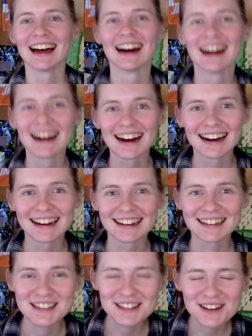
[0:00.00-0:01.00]
Ah, oh,
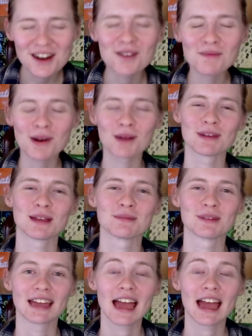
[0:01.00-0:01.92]
no more beeping.